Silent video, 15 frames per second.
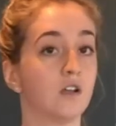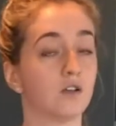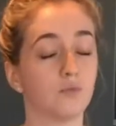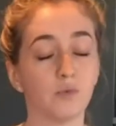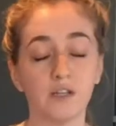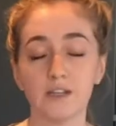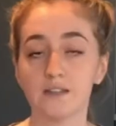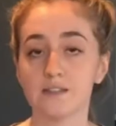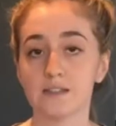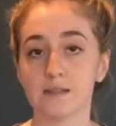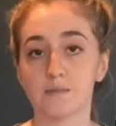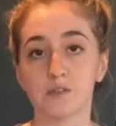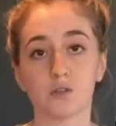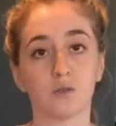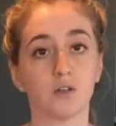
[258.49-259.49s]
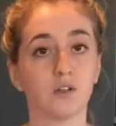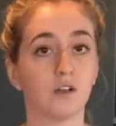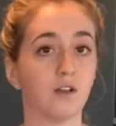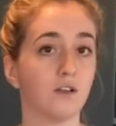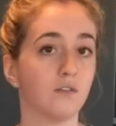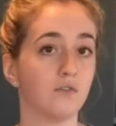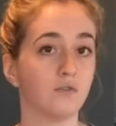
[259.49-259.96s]
reading some sort
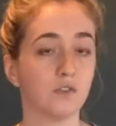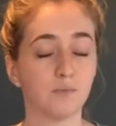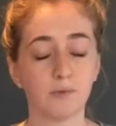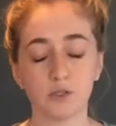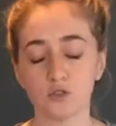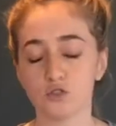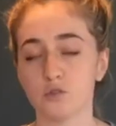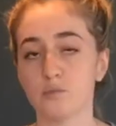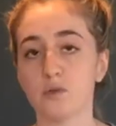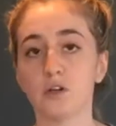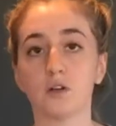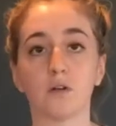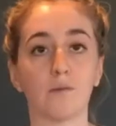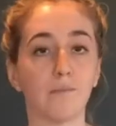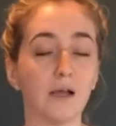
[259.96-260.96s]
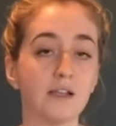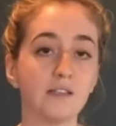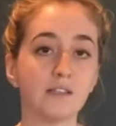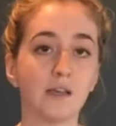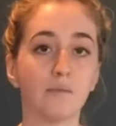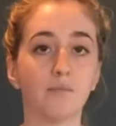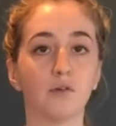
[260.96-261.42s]
of spiritual book or
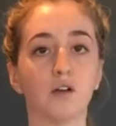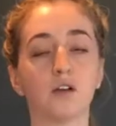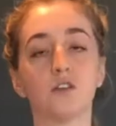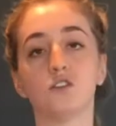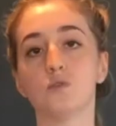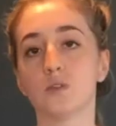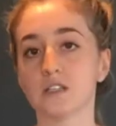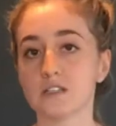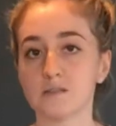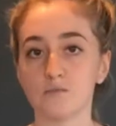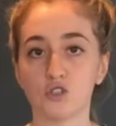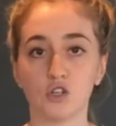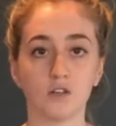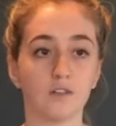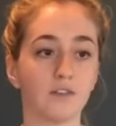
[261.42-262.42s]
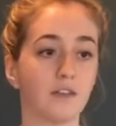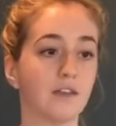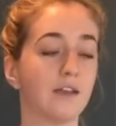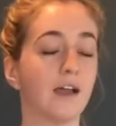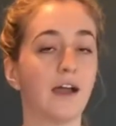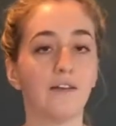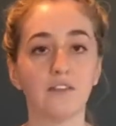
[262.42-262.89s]
mindset book, doing some journaling,
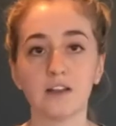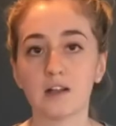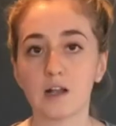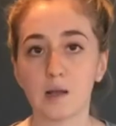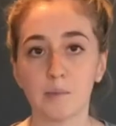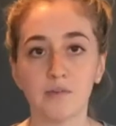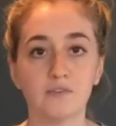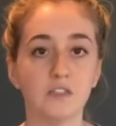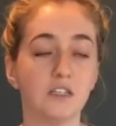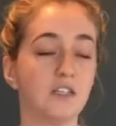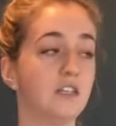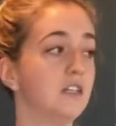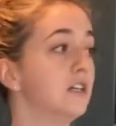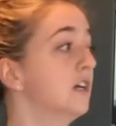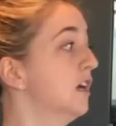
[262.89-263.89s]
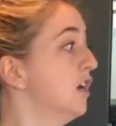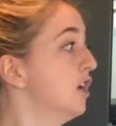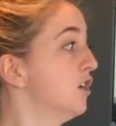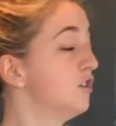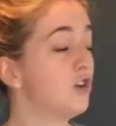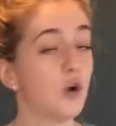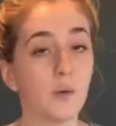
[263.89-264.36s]
having a cup of tea,
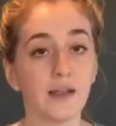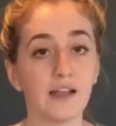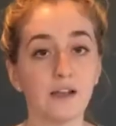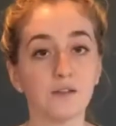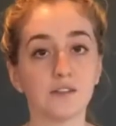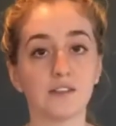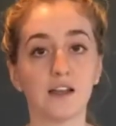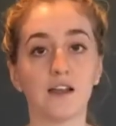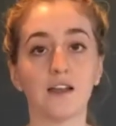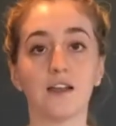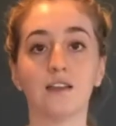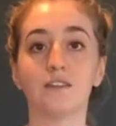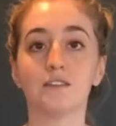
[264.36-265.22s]
going outside.